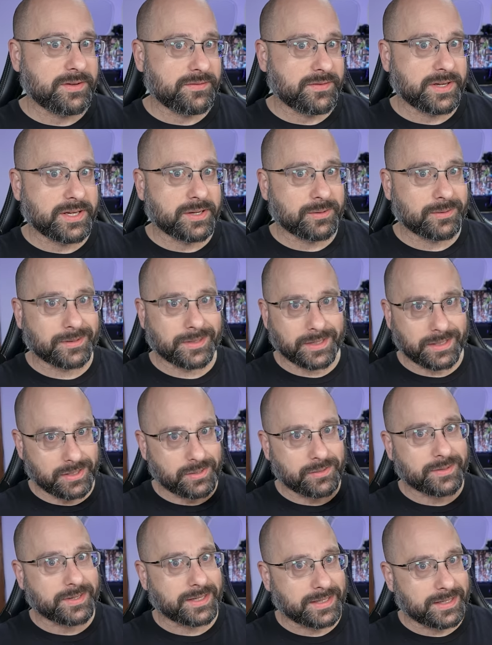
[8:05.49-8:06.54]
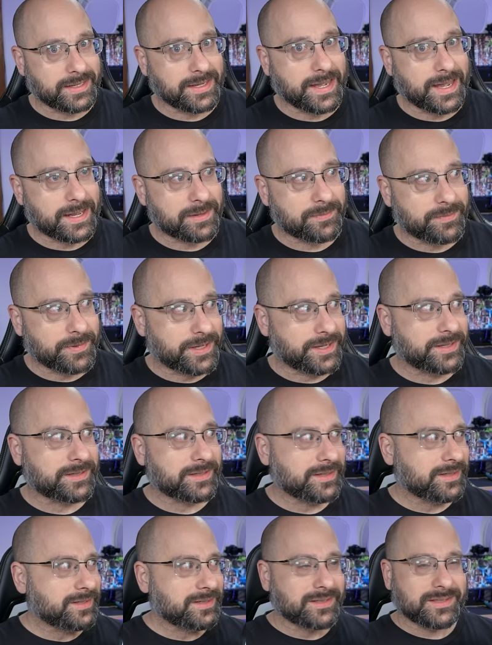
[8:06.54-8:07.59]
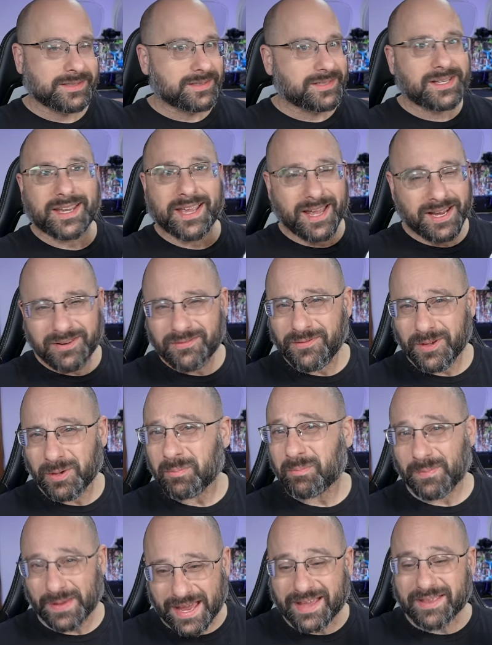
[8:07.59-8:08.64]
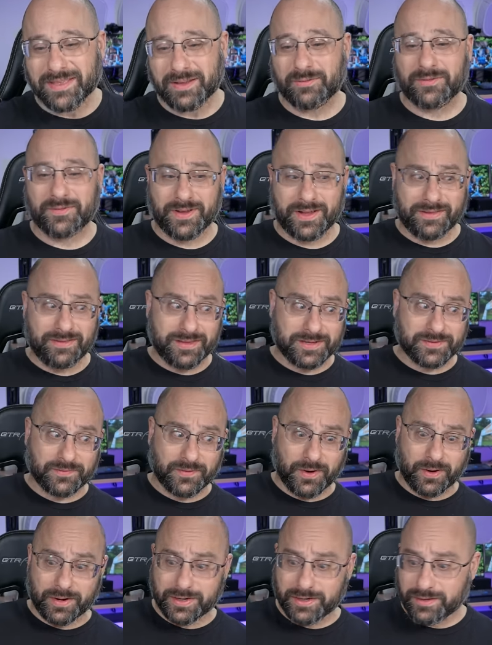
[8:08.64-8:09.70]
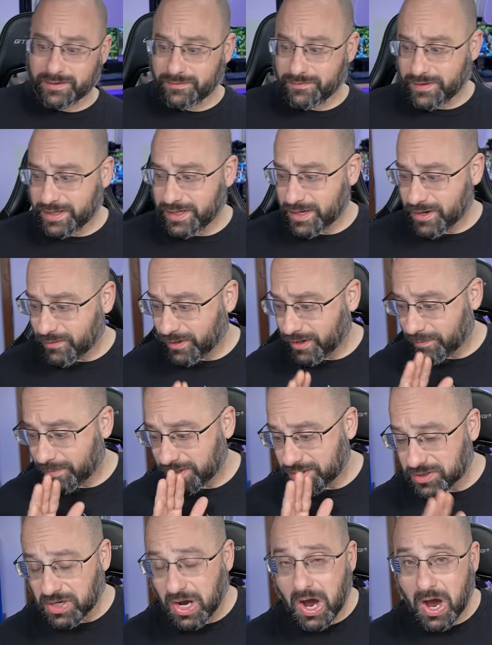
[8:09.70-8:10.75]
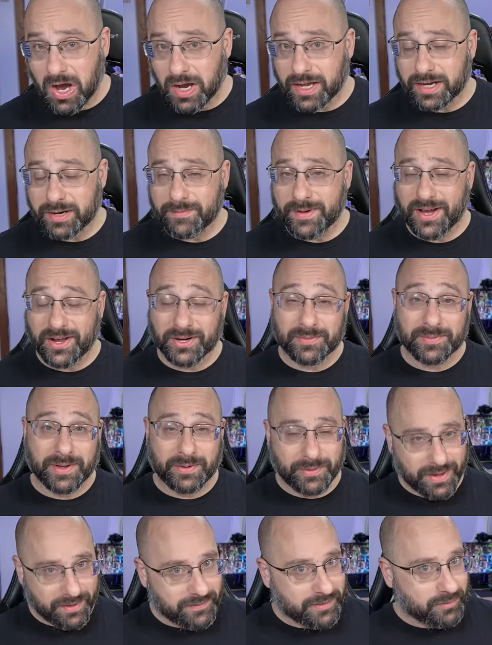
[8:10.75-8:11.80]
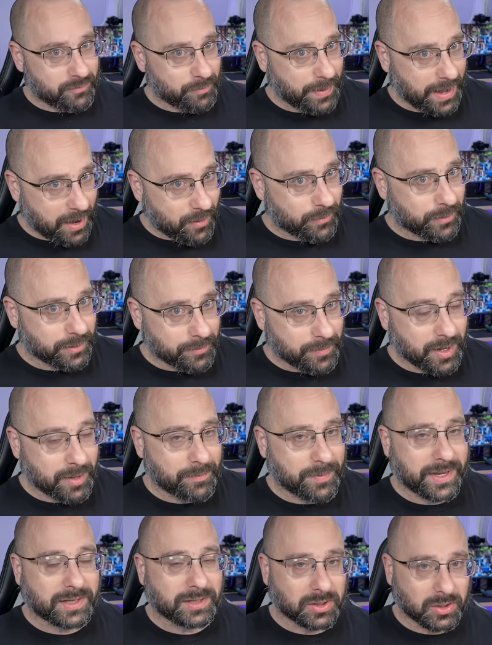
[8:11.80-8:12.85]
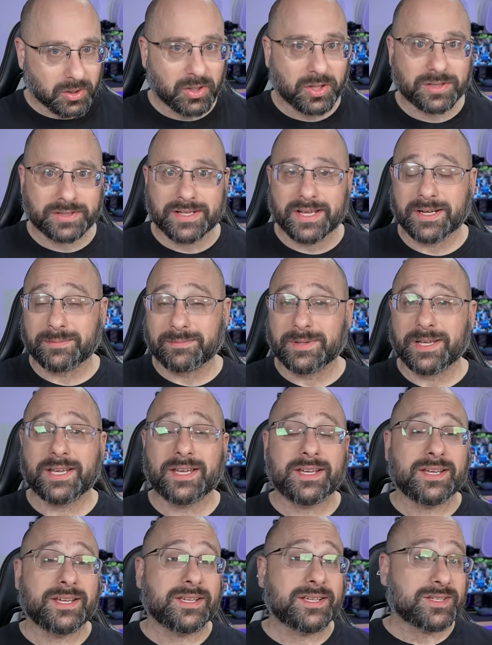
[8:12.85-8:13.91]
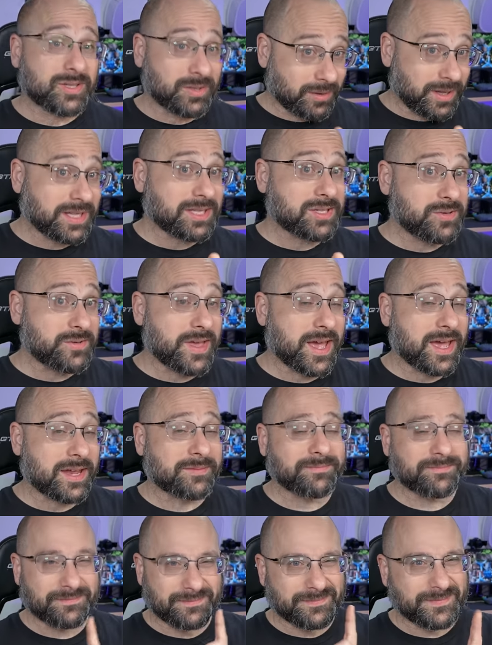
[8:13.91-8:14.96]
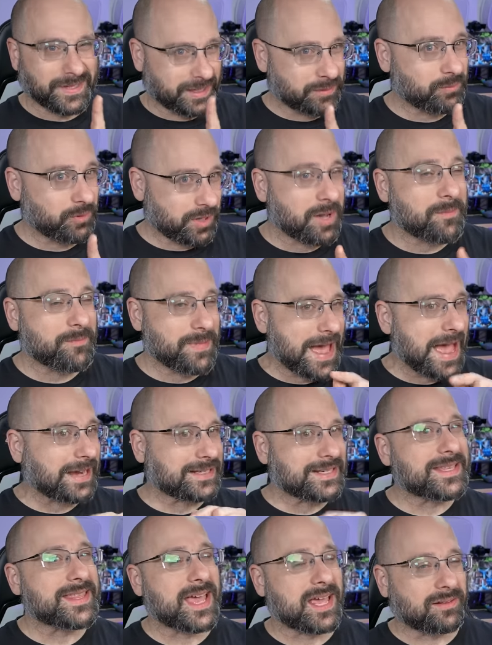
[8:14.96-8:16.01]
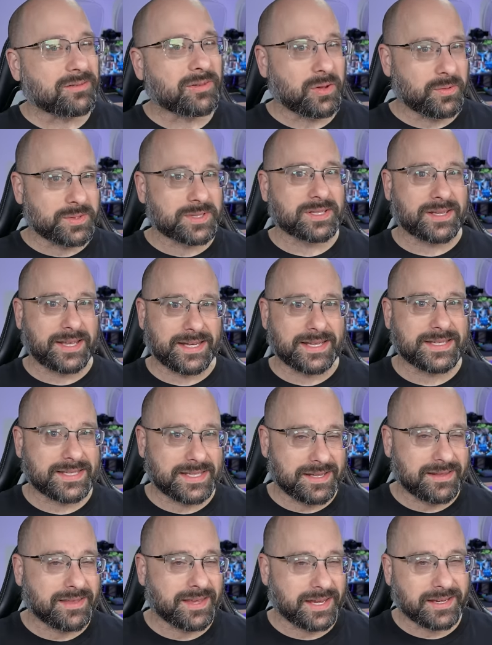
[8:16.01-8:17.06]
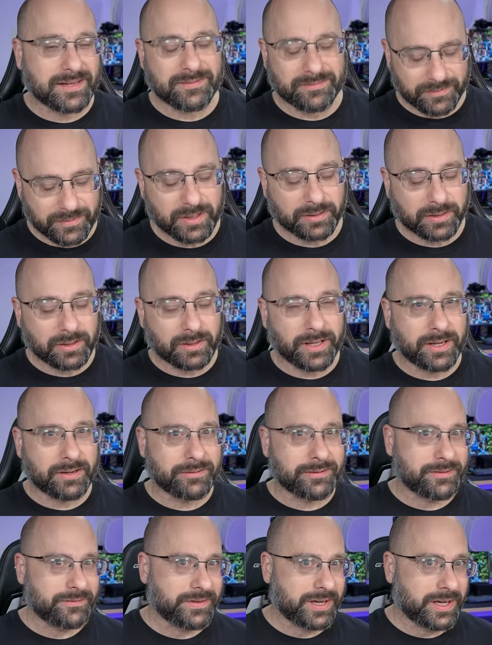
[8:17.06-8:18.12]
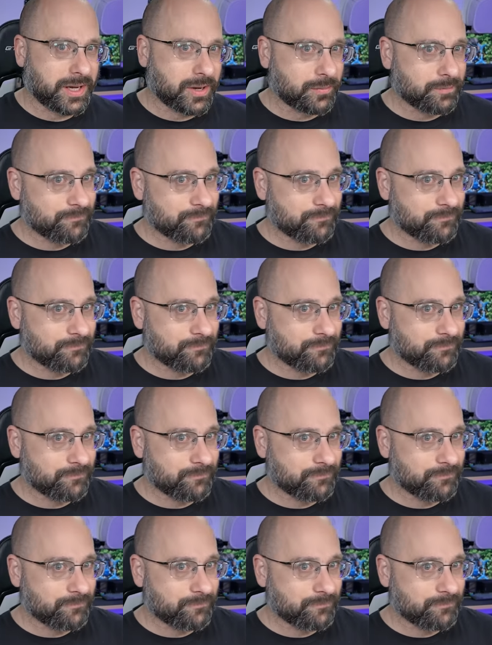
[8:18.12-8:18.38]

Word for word: video link you can get, but I kind of feel bad that we've gotten this far into the video and I've been talking about them and we haven't even powered them up and looked at them. So let's do that, and we'll come back to that lowest latency thing a little later in the video.